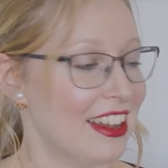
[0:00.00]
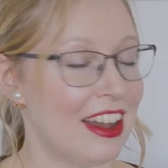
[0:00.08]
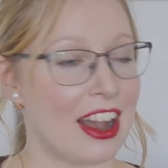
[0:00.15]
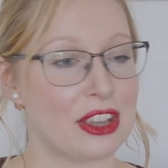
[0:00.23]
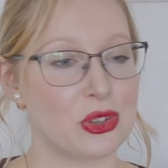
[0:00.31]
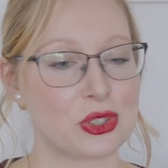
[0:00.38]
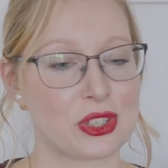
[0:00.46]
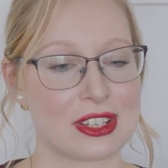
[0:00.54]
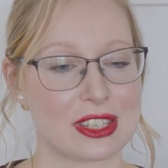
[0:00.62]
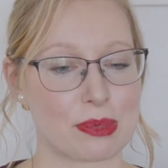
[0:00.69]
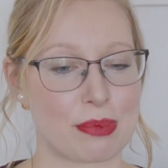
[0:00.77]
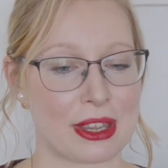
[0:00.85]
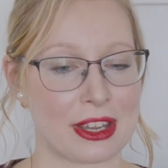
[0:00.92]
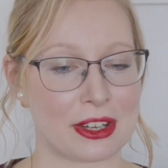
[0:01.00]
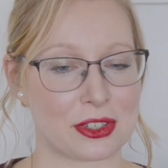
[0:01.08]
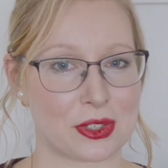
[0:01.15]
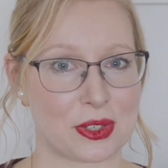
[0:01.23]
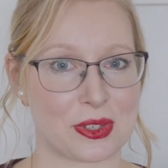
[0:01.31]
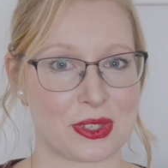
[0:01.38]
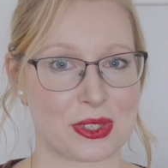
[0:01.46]
I usually spare
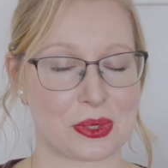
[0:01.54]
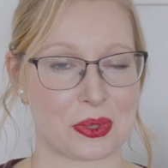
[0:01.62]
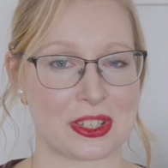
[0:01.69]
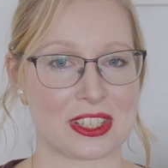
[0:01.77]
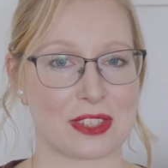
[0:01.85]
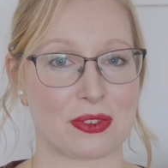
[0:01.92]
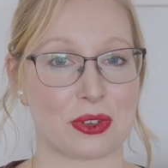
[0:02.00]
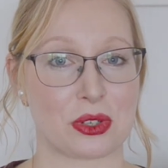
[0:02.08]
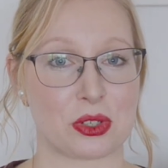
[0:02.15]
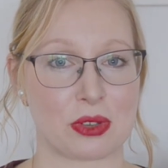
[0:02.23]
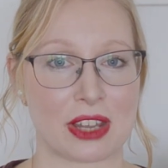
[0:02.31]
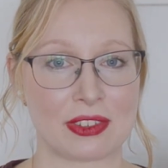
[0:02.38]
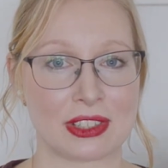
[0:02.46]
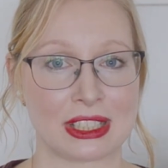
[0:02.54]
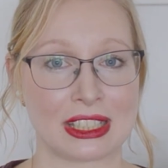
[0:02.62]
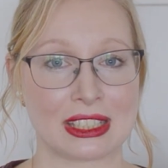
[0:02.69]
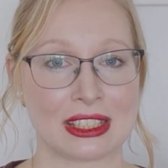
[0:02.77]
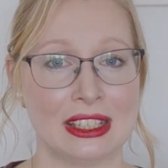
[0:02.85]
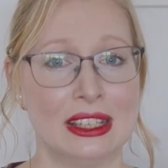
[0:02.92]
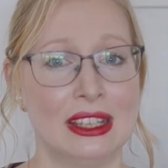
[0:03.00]
short stories for
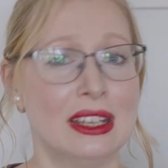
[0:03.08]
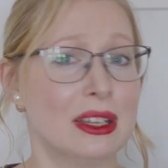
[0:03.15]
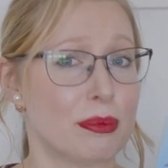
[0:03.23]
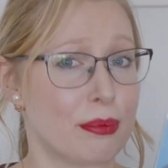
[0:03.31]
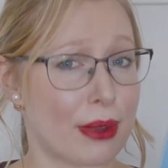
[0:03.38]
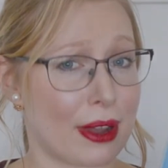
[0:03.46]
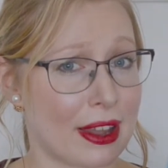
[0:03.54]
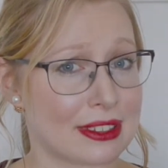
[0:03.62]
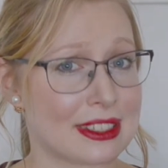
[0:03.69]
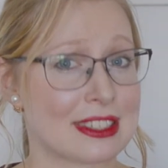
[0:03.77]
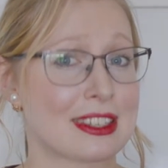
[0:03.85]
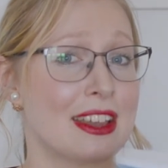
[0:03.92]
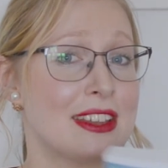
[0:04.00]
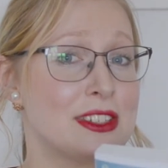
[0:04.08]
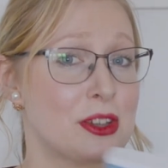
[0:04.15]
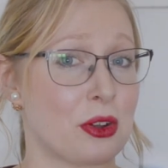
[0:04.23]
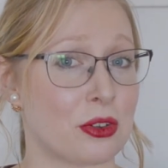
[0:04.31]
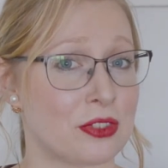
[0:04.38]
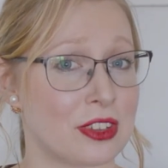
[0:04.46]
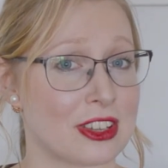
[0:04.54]
traveling, but it's kind of
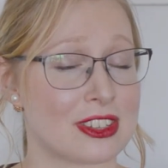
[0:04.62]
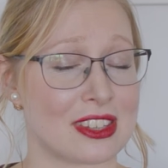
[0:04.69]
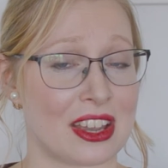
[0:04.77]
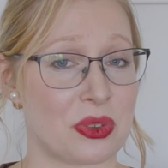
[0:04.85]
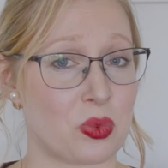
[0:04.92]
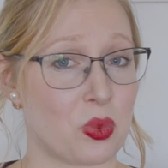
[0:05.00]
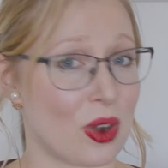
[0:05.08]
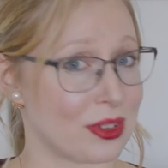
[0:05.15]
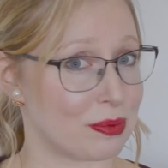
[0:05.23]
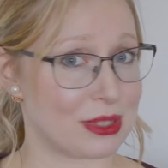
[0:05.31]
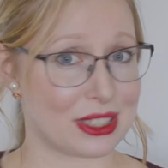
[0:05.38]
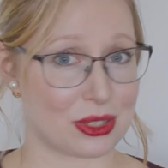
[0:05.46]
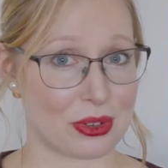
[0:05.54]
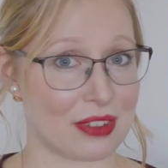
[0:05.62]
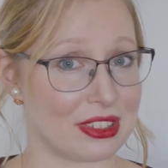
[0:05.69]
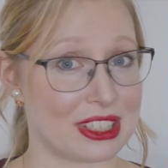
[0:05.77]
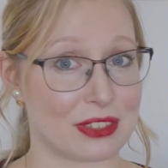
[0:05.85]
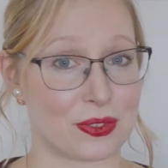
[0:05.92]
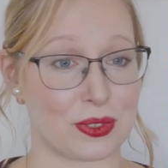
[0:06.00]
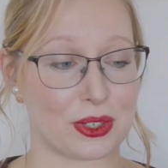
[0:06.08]
obvious I won't be
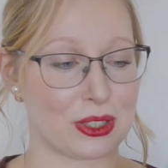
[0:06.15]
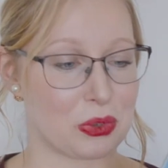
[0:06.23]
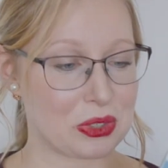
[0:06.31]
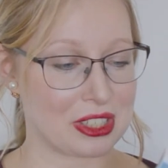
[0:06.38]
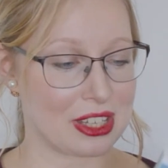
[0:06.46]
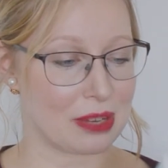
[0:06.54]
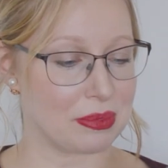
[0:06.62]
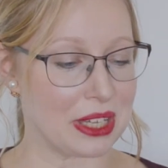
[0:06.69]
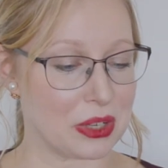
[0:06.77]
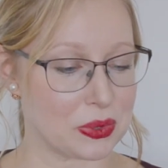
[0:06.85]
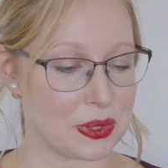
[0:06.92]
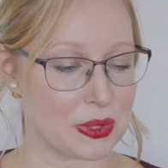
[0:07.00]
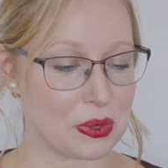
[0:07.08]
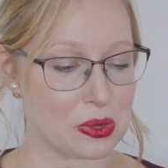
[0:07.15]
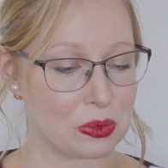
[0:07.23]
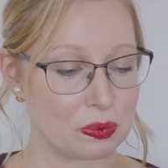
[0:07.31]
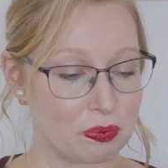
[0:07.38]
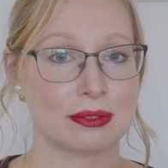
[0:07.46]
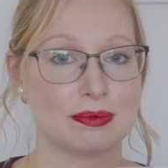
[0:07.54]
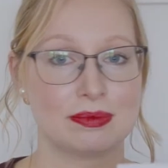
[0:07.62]
traveling for a long time now,
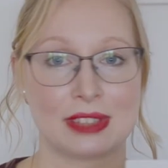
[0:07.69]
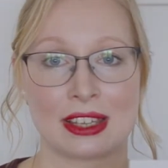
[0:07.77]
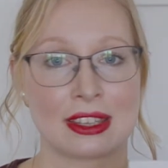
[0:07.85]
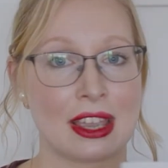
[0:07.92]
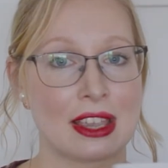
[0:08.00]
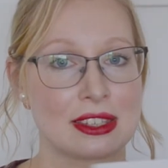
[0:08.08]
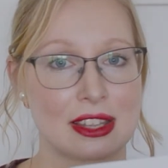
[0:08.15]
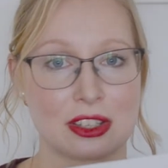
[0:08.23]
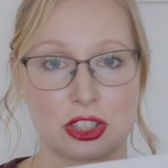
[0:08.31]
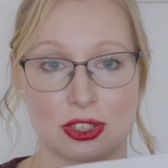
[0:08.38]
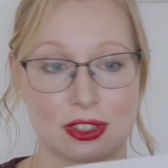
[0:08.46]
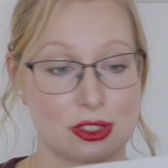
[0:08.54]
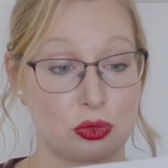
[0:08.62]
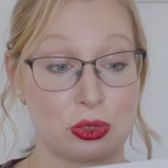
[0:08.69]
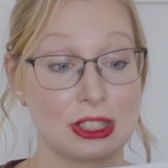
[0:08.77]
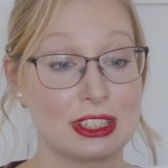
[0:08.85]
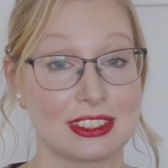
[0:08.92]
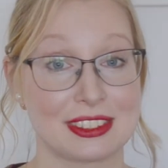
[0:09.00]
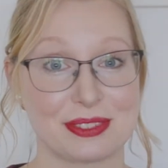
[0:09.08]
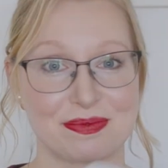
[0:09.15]
so I guess I'll just read
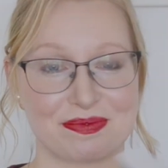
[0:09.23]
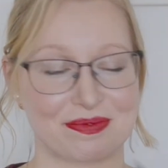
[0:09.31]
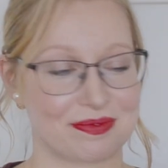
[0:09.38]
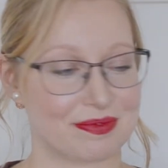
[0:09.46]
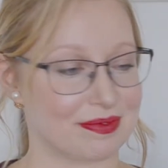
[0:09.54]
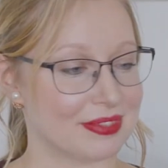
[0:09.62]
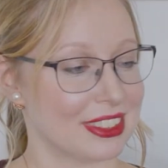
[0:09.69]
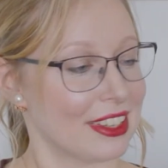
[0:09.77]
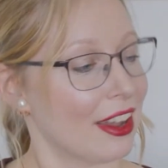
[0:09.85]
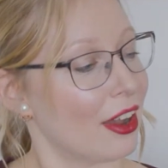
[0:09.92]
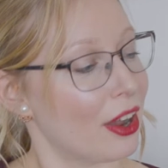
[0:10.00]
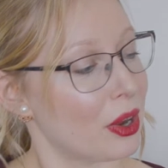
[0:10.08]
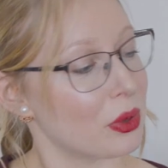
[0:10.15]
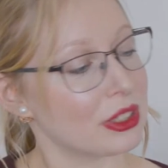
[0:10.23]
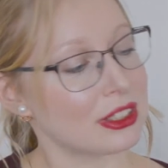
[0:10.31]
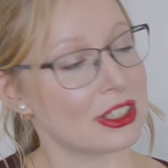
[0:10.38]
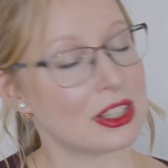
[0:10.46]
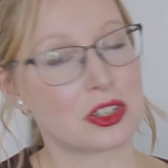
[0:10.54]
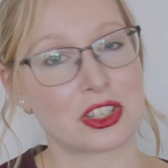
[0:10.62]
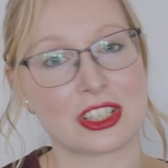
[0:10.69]
it. Oh, and
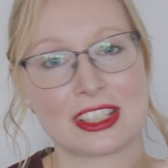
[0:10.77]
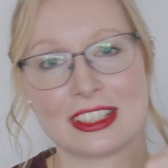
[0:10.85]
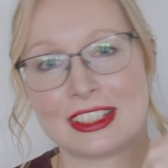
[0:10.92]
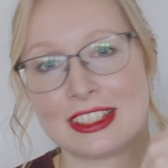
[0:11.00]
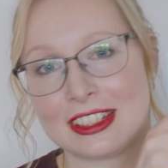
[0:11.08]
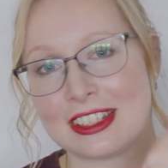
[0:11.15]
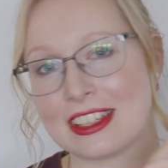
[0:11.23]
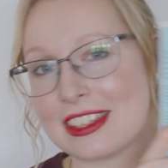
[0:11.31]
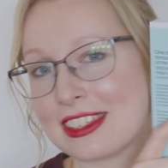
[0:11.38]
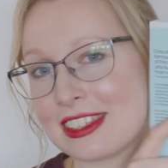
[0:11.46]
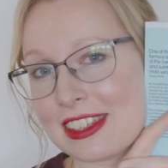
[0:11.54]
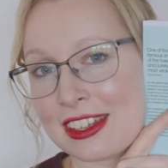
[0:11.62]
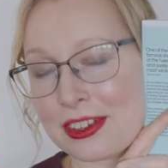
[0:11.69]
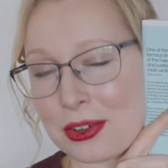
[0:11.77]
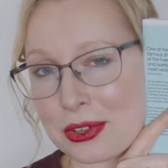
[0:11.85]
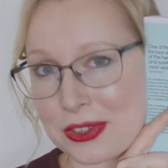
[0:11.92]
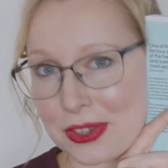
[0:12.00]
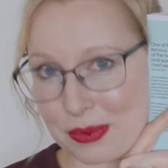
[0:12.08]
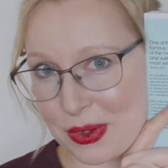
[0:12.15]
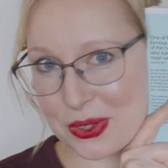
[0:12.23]
here she is, an
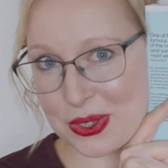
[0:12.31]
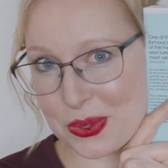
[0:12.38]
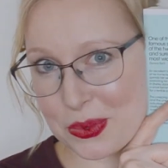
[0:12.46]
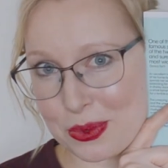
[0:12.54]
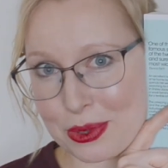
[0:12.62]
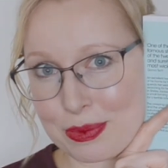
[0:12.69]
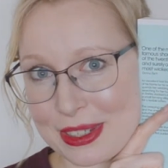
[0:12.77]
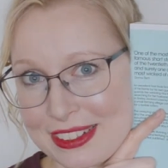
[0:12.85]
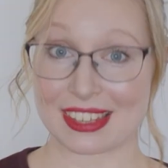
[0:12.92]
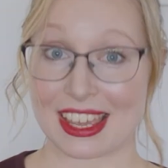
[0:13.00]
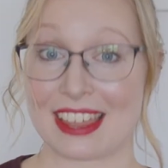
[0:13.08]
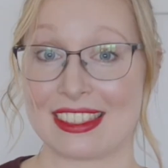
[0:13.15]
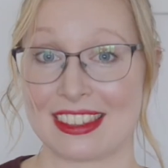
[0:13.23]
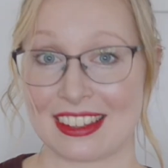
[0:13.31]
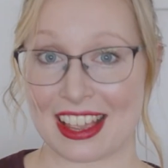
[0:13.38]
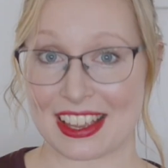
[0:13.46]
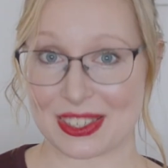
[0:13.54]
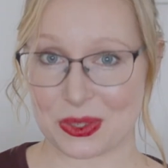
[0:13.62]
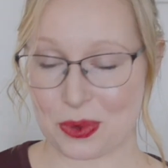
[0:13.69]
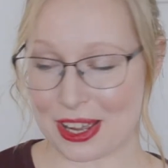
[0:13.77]
awesome, awesome woman. And the
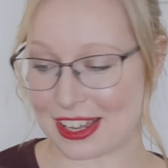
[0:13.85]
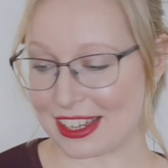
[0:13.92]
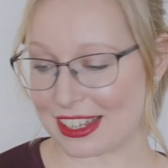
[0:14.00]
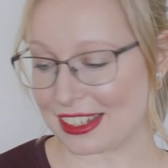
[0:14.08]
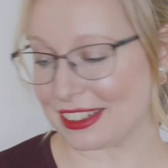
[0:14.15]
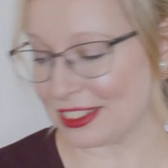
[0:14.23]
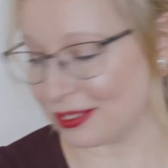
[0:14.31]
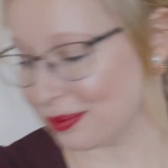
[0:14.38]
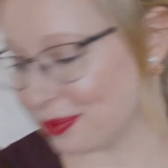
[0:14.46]
last one.